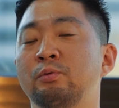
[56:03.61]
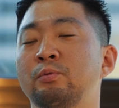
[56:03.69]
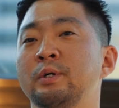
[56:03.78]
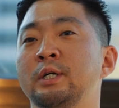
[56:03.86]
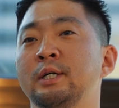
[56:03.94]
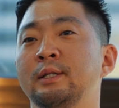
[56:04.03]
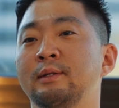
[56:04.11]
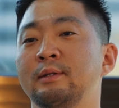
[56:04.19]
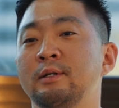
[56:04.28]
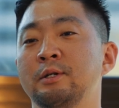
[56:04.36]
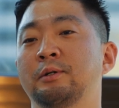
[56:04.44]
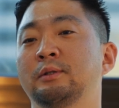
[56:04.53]
with,
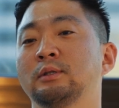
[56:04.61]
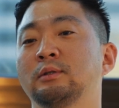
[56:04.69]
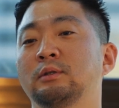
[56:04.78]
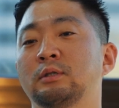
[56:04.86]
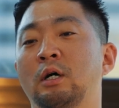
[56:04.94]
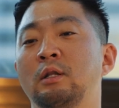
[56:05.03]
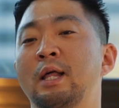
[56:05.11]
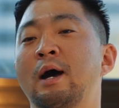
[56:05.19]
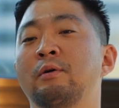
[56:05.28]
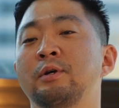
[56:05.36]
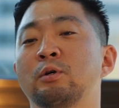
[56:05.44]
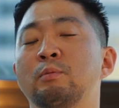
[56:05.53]

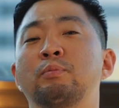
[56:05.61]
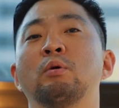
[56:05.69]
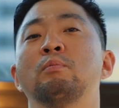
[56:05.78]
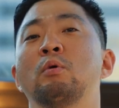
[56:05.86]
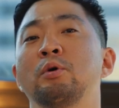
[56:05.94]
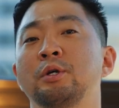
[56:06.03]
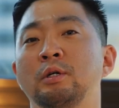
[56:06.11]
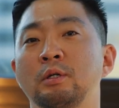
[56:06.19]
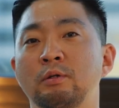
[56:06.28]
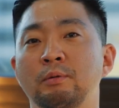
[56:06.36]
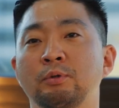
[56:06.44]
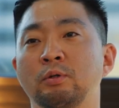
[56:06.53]
allowing or promoting
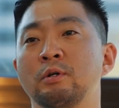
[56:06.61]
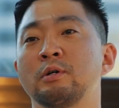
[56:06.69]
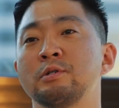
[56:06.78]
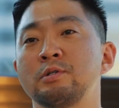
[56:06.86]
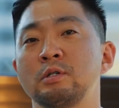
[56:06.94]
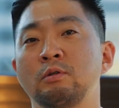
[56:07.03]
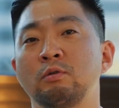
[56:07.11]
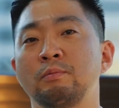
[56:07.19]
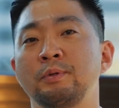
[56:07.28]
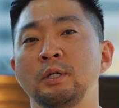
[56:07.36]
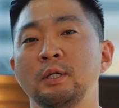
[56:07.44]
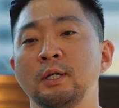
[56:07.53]
cryptocurrency to
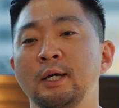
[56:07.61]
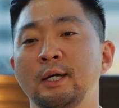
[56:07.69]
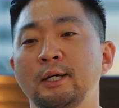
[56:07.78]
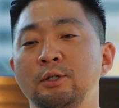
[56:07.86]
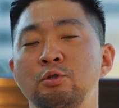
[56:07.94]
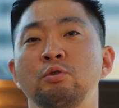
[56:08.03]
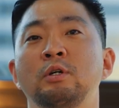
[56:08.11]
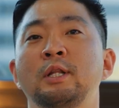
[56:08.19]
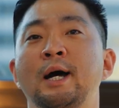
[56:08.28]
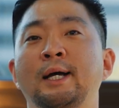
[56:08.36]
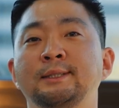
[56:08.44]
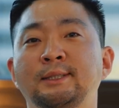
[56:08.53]
be
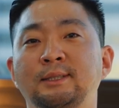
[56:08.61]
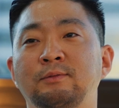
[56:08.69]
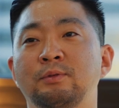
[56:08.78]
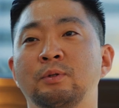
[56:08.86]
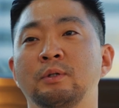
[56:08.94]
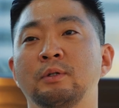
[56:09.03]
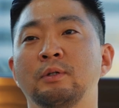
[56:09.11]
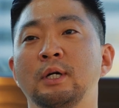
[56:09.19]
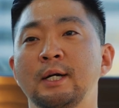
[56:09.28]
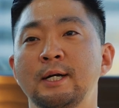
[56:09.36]
utilized for,